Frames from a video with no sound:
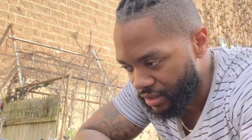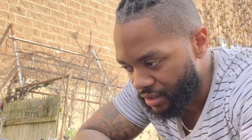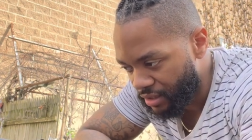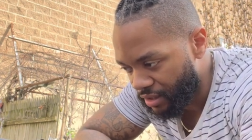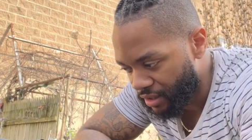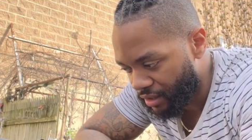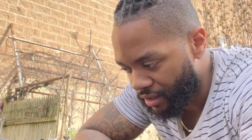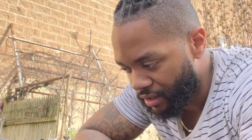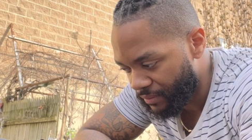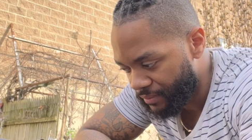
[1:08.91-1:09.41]

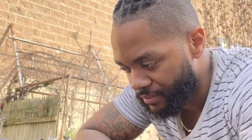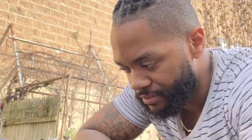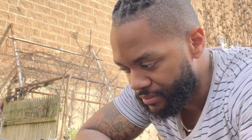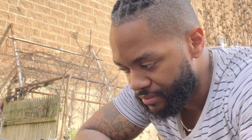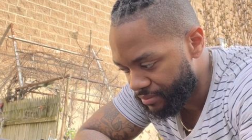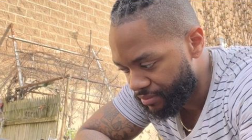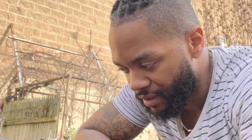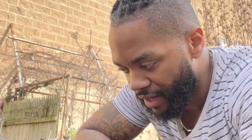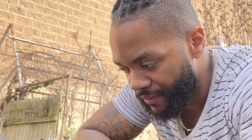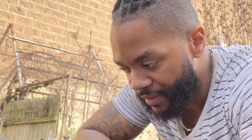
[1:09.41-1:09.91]

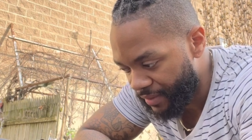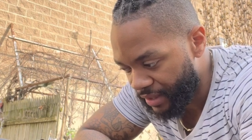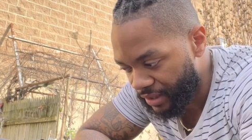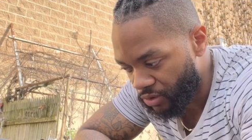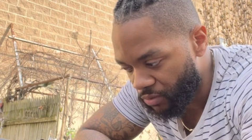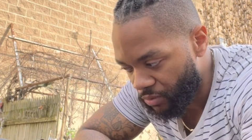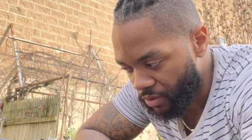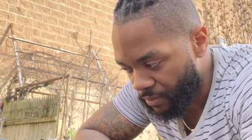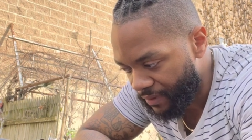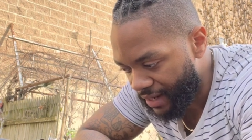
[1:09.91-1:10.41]
Probably make a
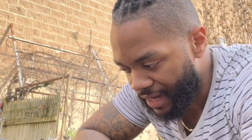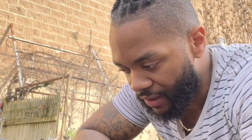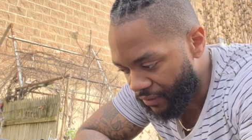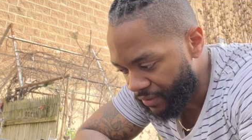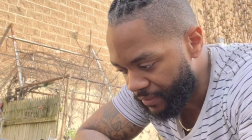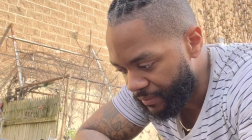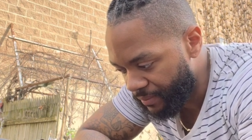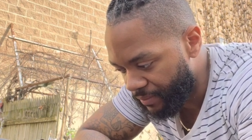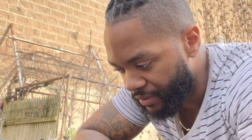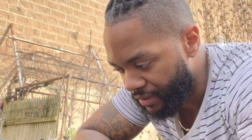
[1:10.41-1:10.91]
little more
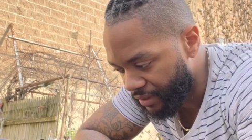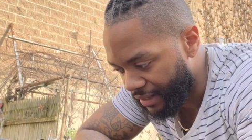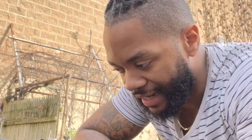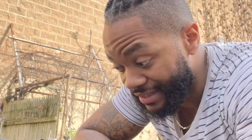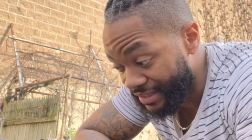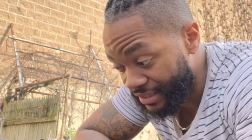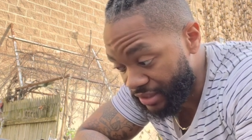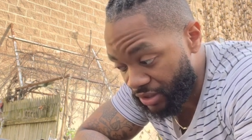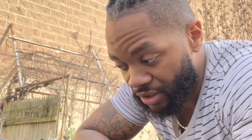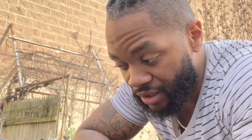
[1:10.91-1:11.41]
power, but I
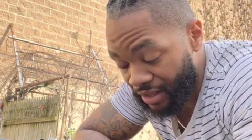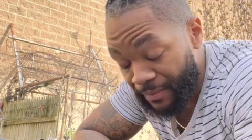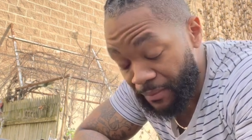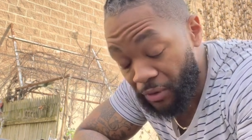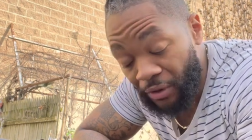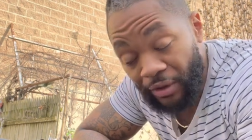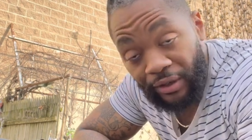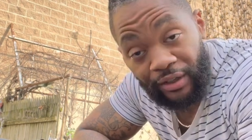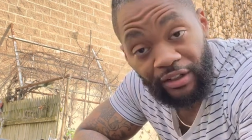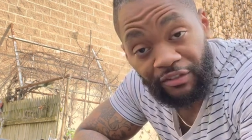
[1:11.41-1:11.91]
think the car had
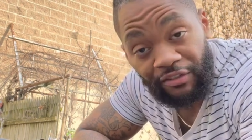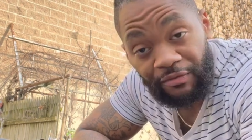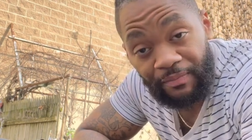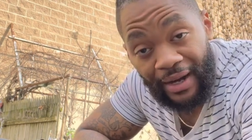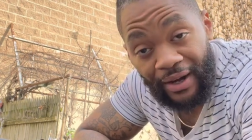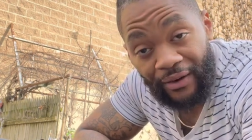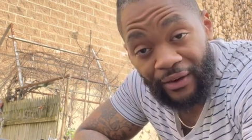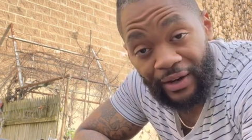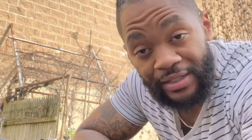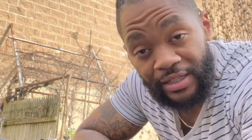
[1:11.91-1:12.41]
more than enough
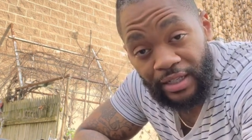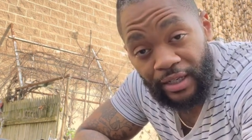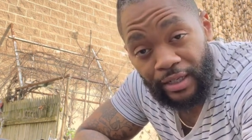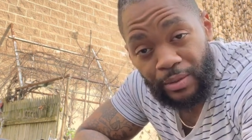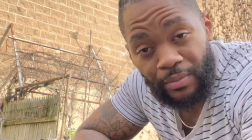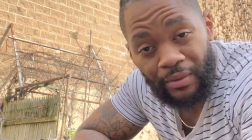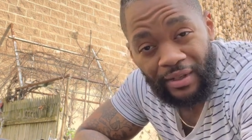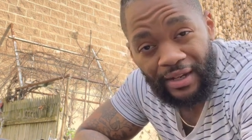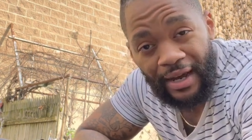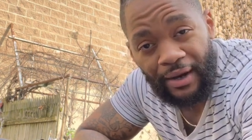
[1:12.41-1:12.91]
power as it
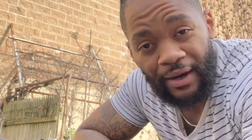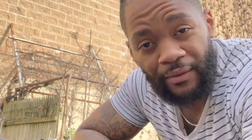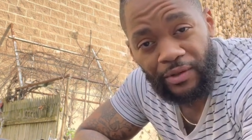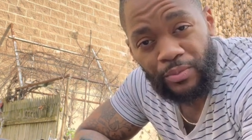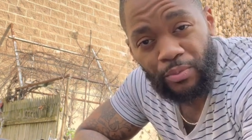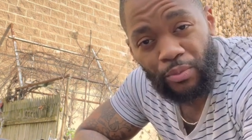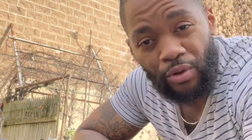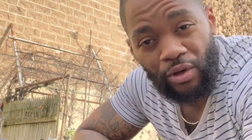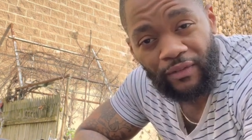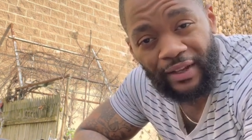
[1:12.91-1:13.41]
is. But now
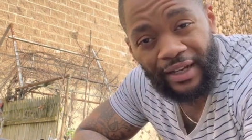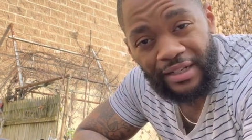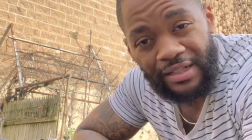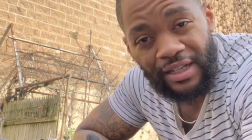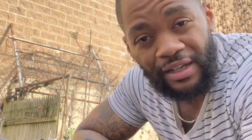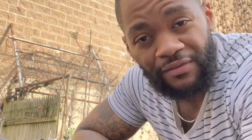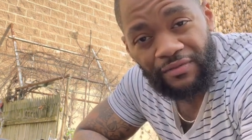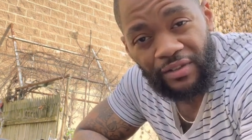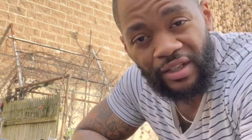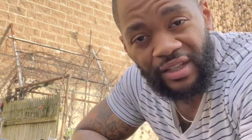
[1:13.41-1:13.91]
it's more of a
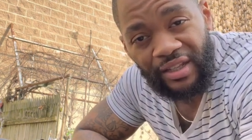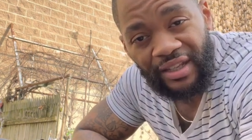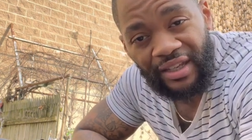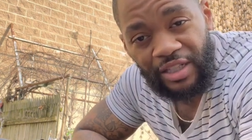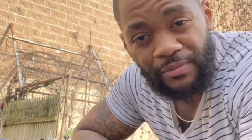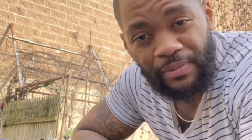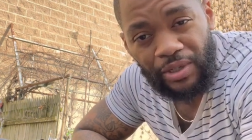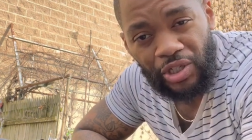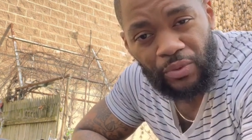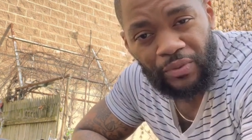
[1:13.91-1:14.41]
safety thing,
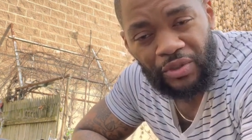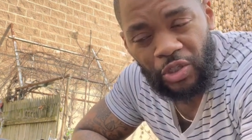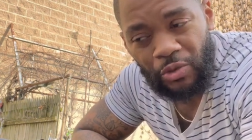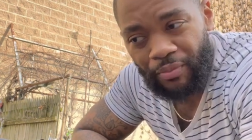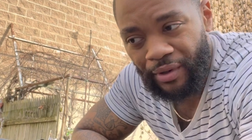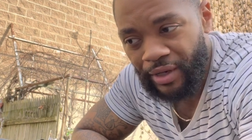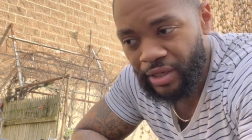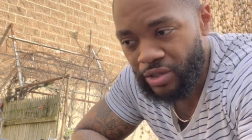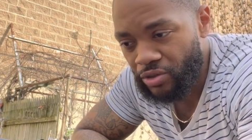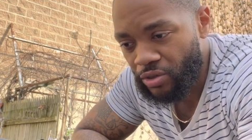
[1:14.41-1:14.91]
especially with the
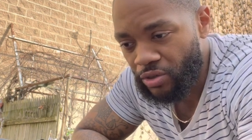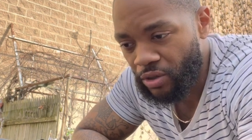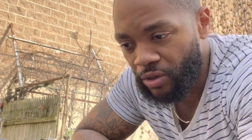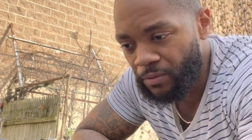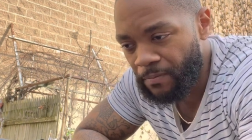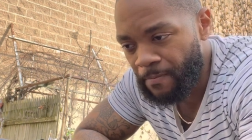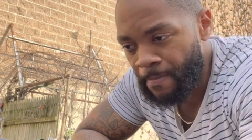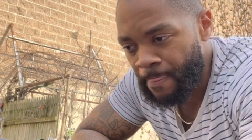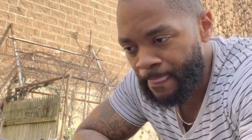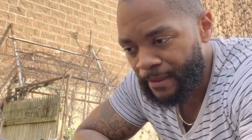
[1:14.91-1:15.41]
springs,
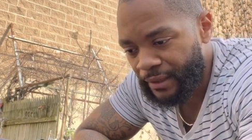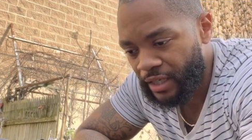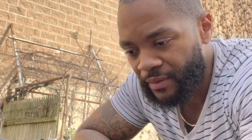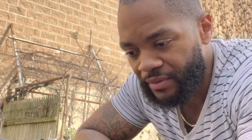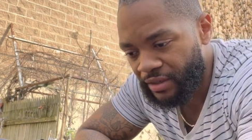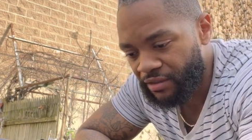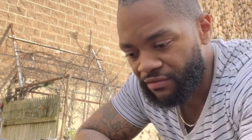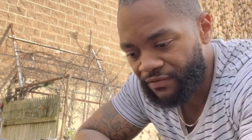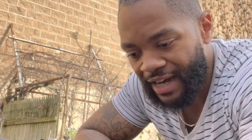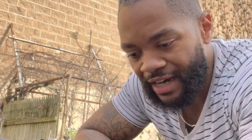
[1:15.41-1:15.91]

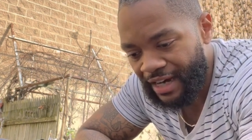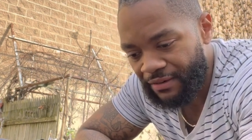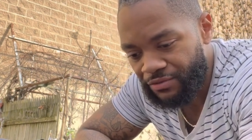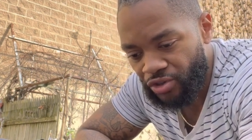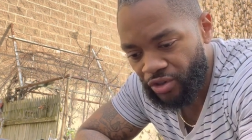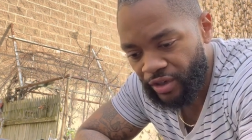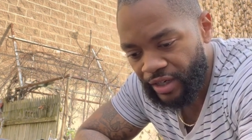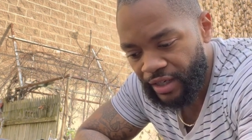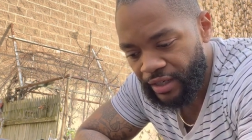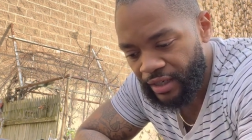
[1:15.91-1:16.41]
keeping the valve
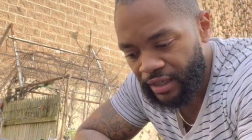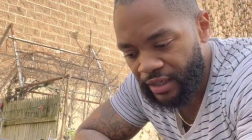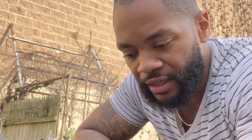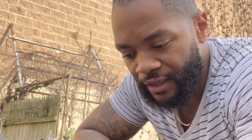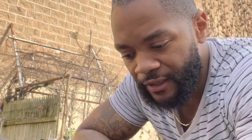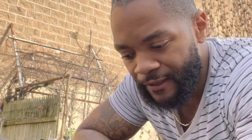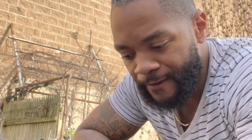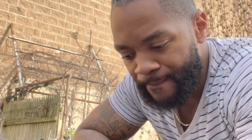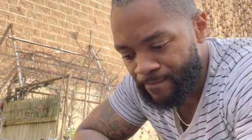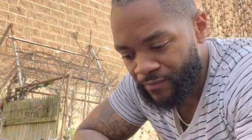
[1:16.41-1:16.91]
train
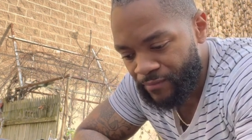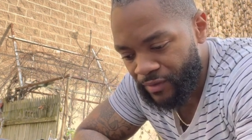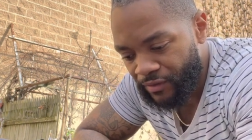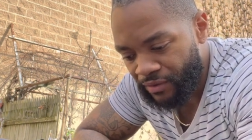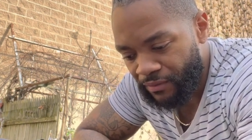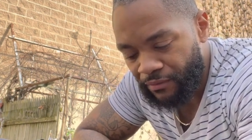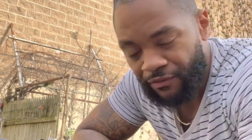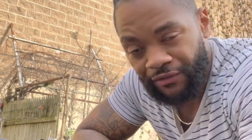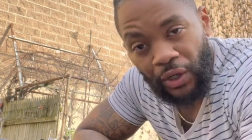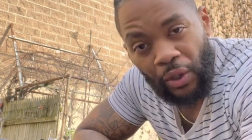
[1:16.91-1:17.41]

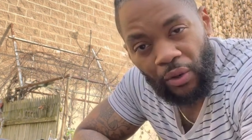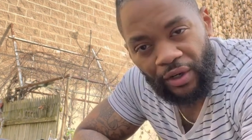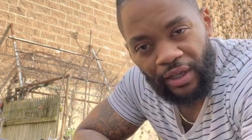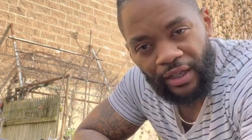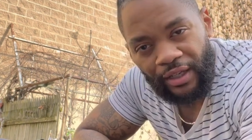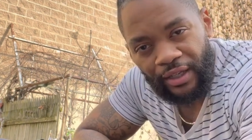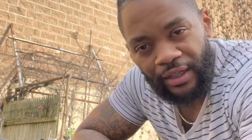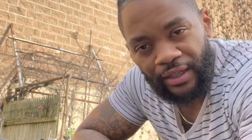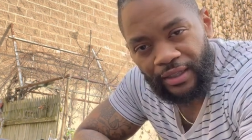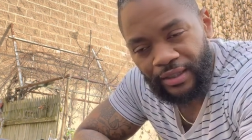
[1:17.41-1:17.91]
from
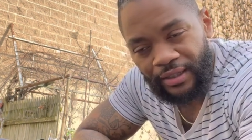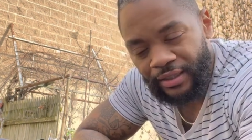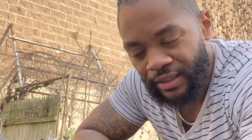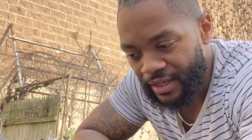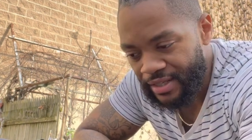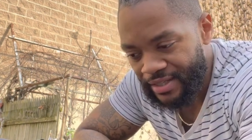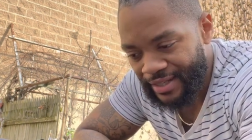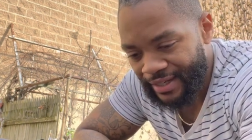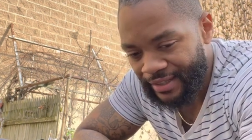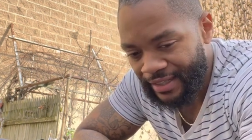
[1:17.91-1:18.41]
floating and
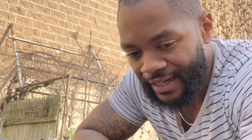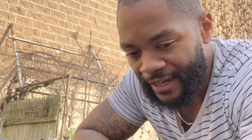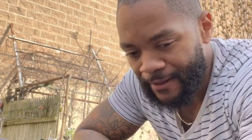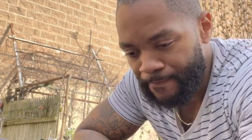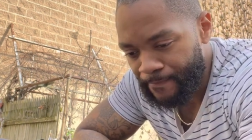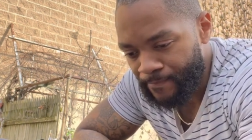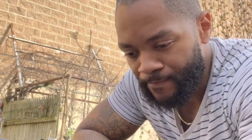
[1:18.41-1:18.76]
things like that.